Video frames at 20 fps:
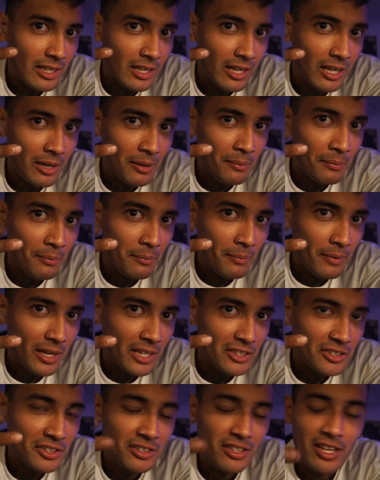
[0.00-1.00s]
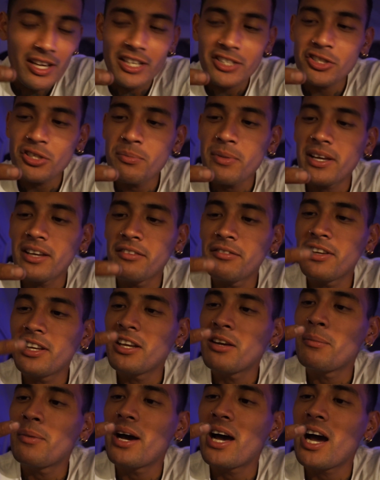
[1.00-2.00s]
I thought I should make a
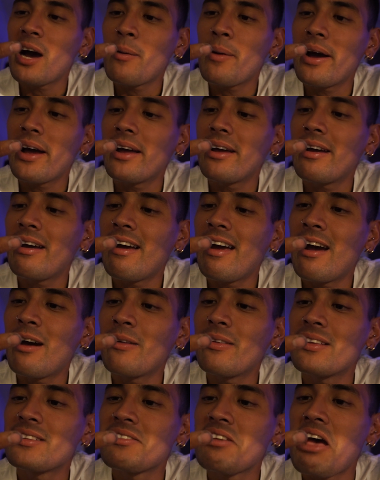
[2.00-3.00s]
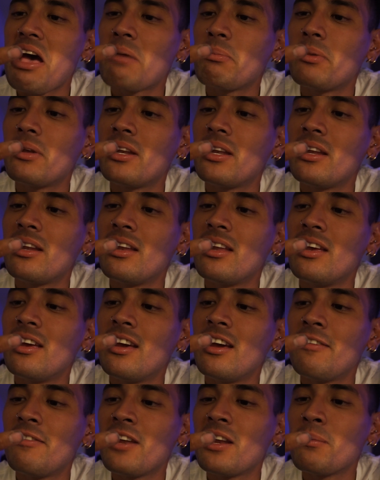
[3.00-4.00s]
video about how this happened, and
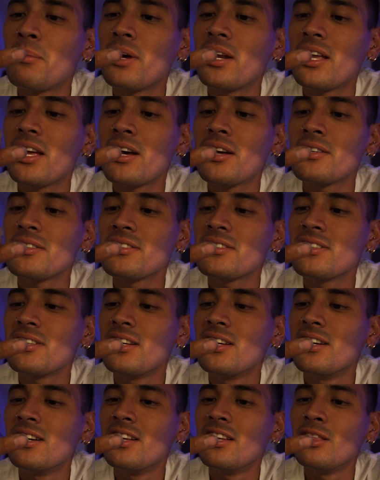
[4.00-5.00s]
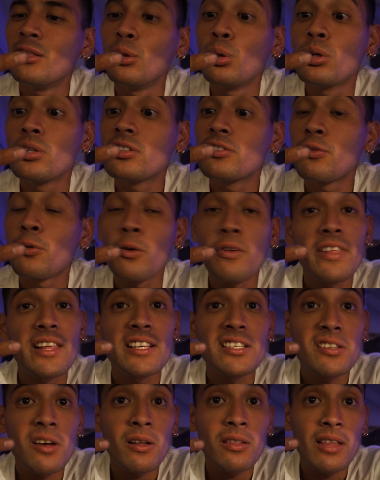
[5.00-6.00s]
if anybody else looks for
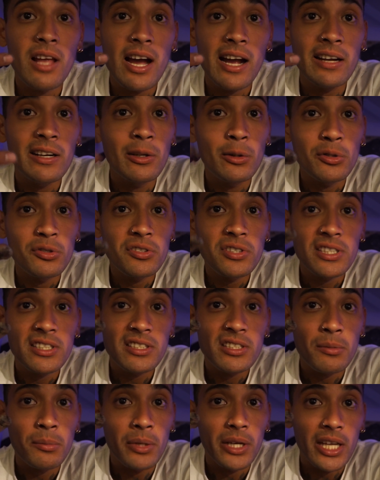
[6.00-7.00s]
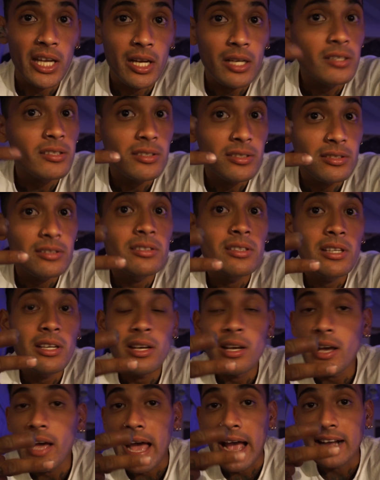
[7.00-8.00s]
this online, you'll see somebody else
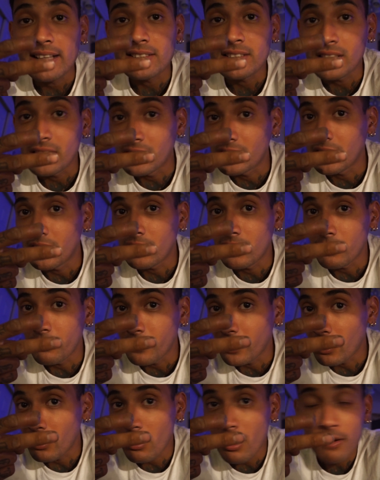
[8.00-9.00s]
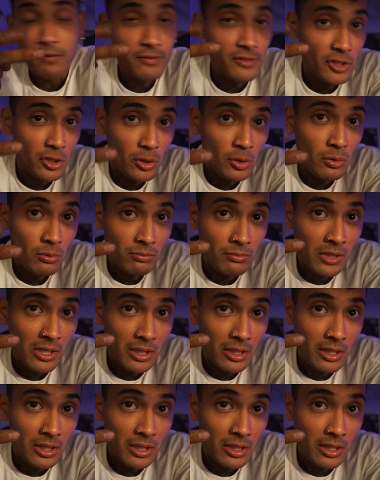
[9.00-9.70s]
accidentally cut their finger off too.